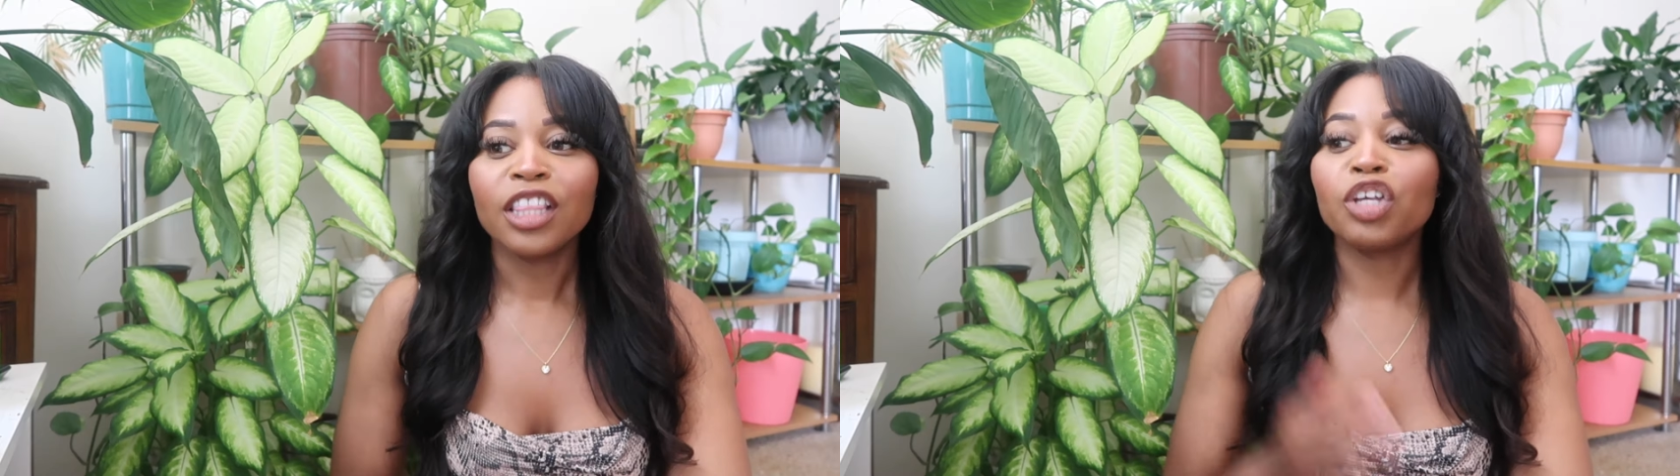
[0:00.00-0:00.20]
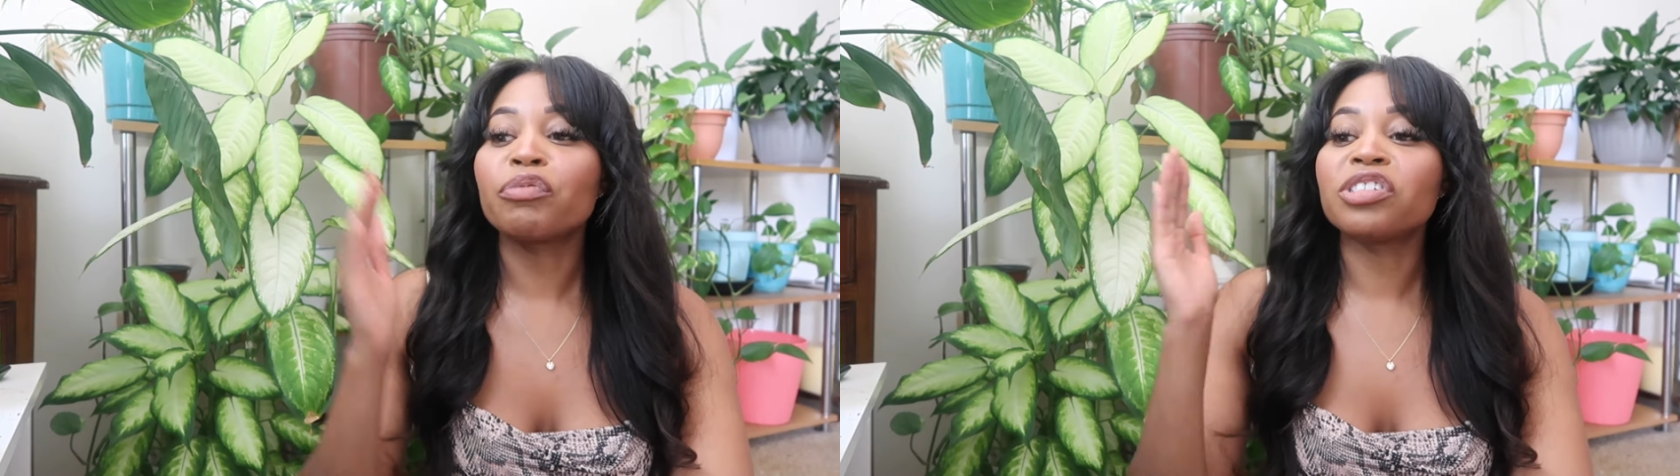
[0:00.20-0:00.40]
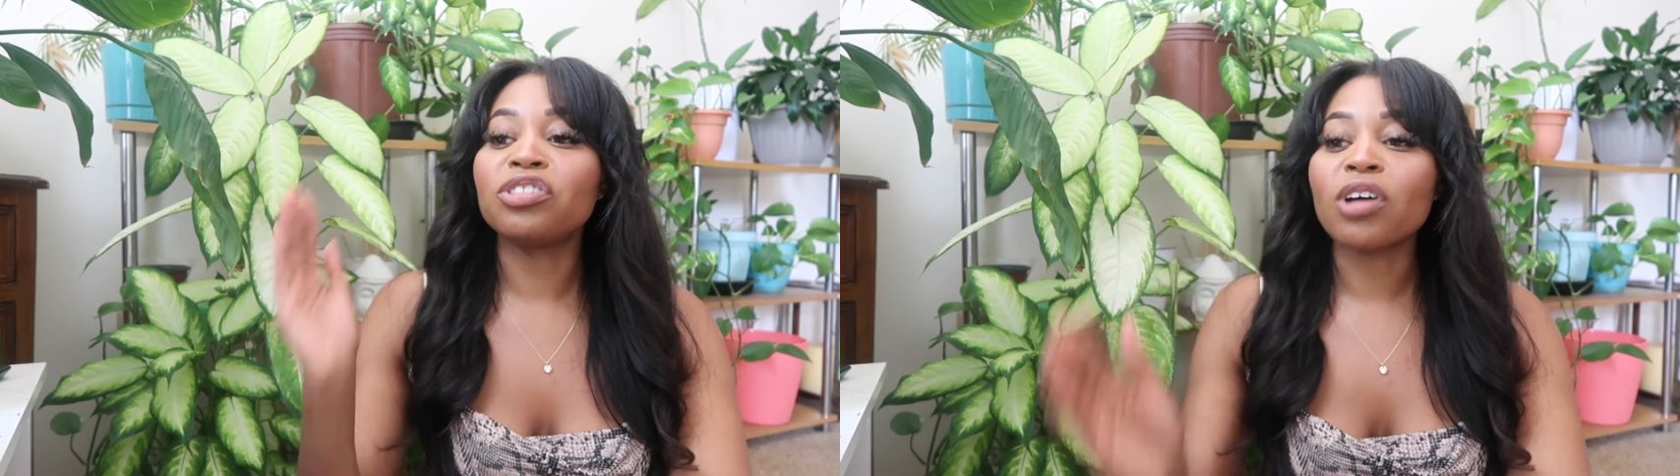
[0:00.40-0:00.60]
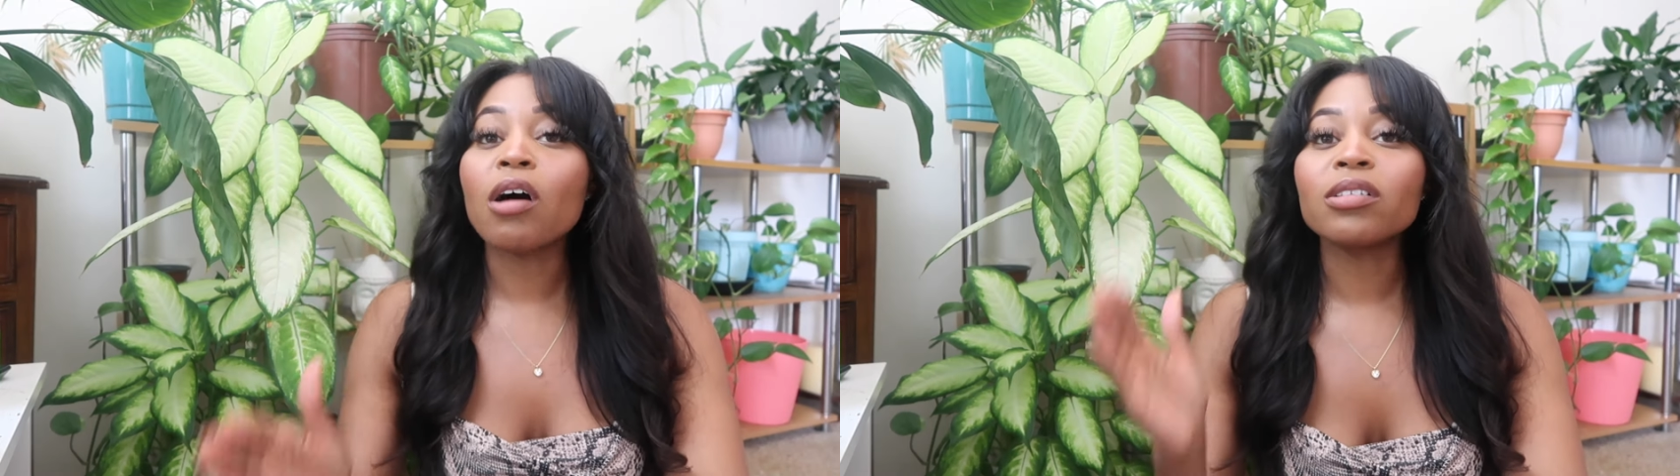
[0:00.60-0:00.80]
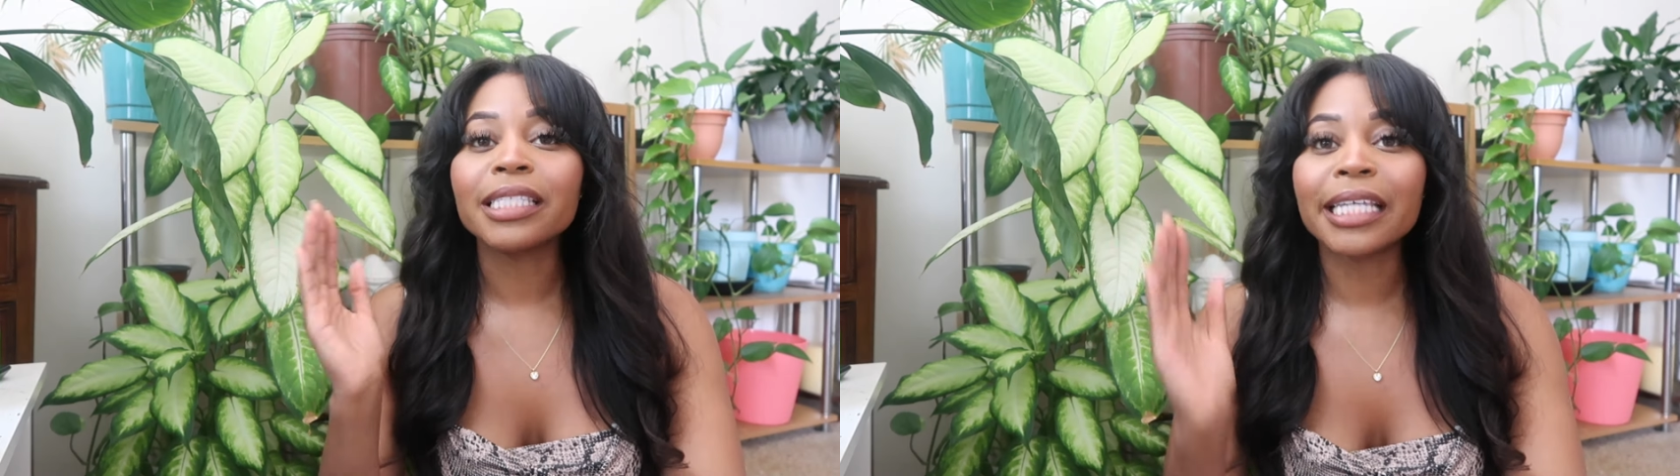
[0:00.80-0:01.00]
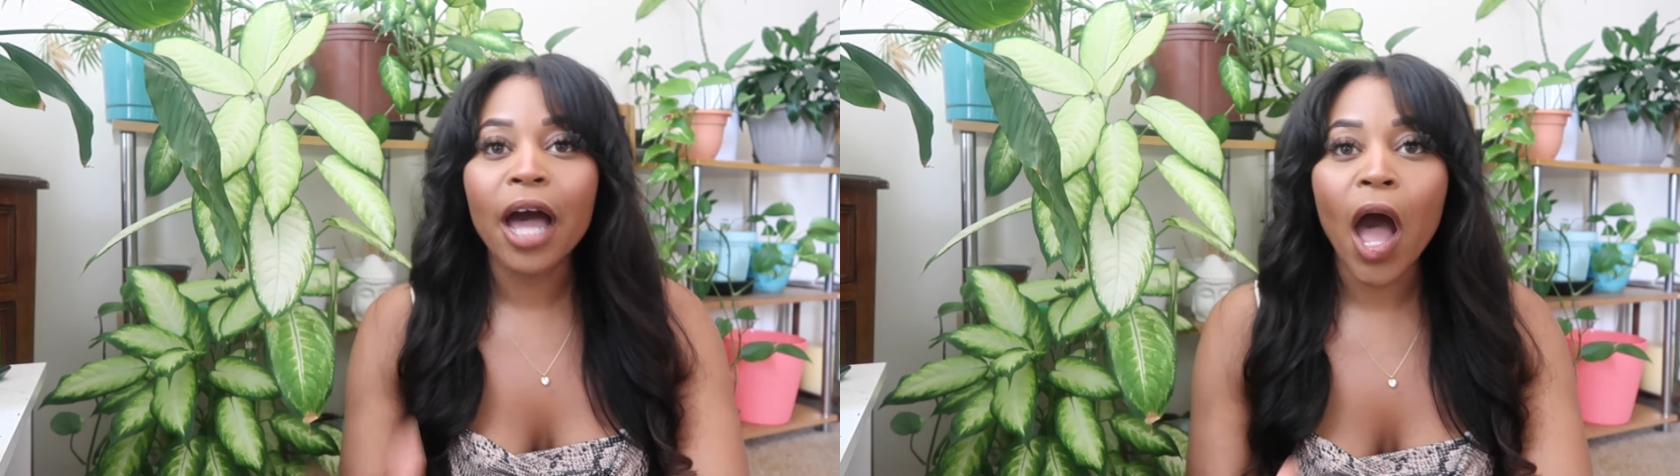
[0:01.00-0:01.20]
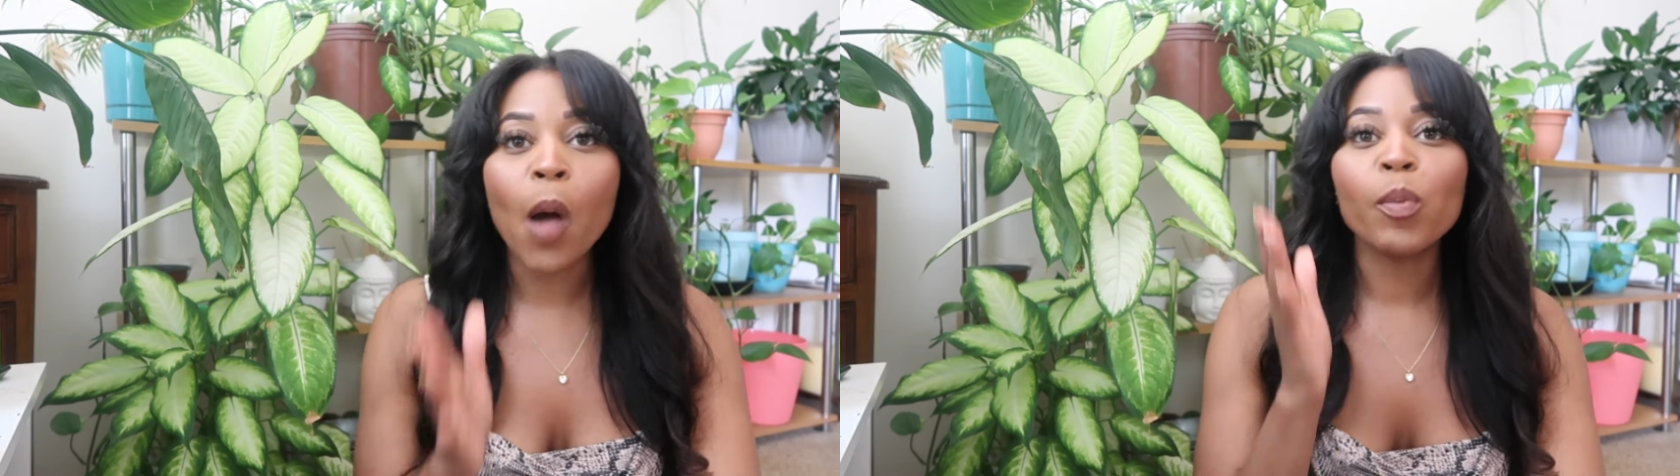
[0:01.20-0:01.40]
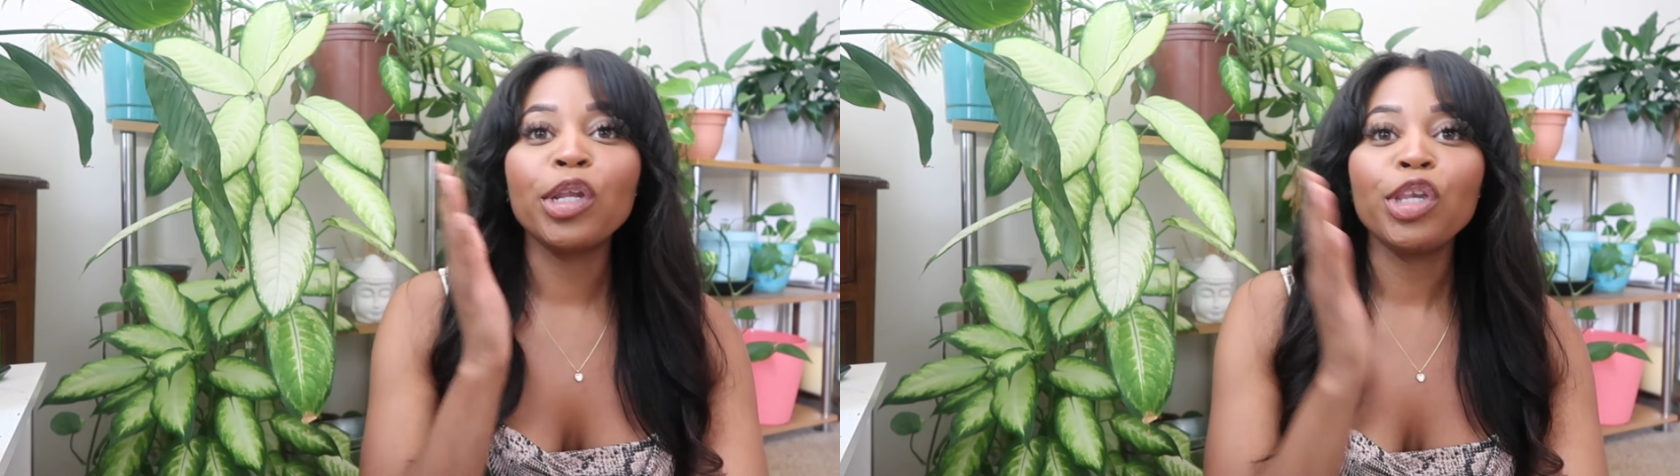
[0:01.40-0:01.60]
The results
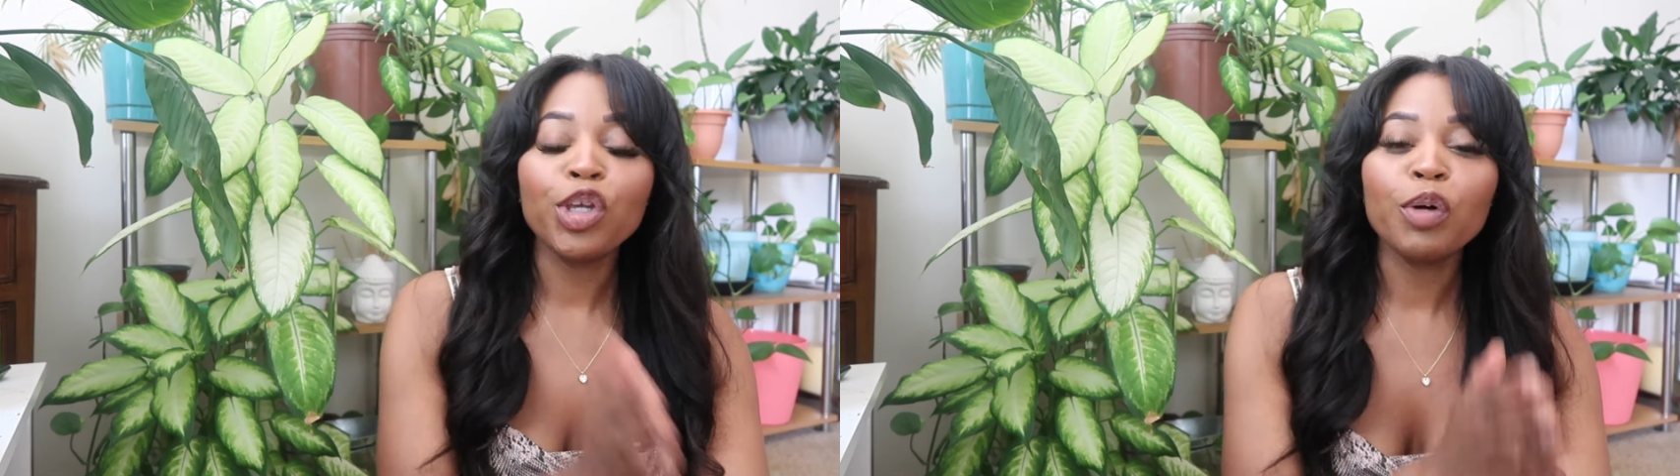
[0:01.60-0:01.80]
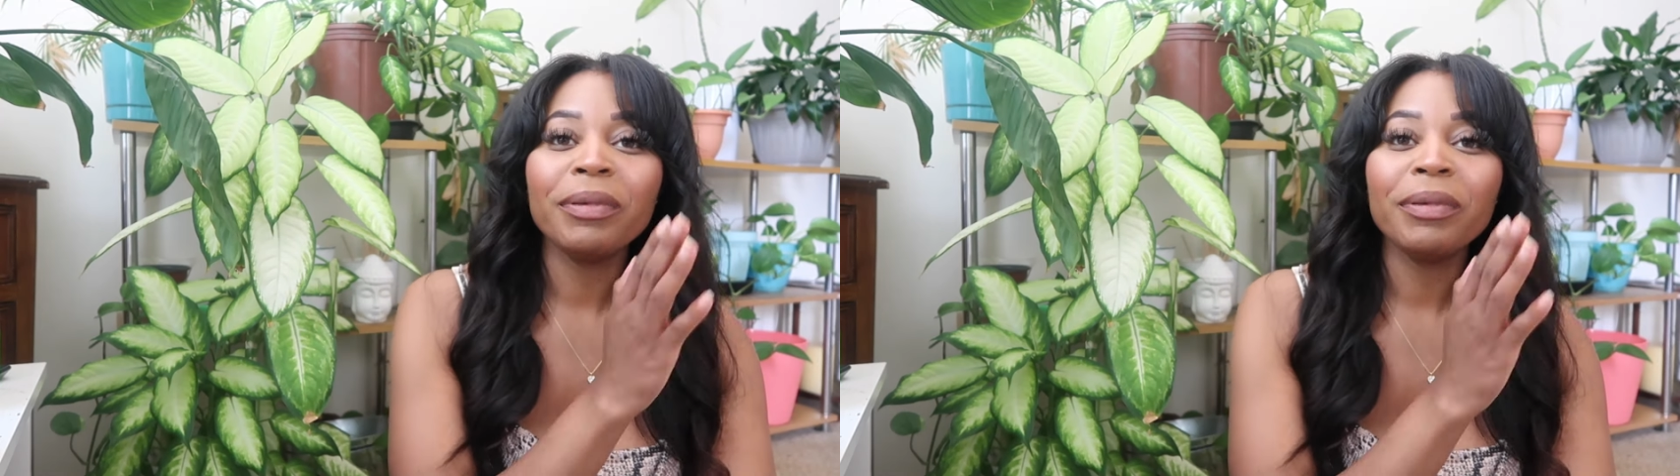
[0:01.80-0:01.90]
come when you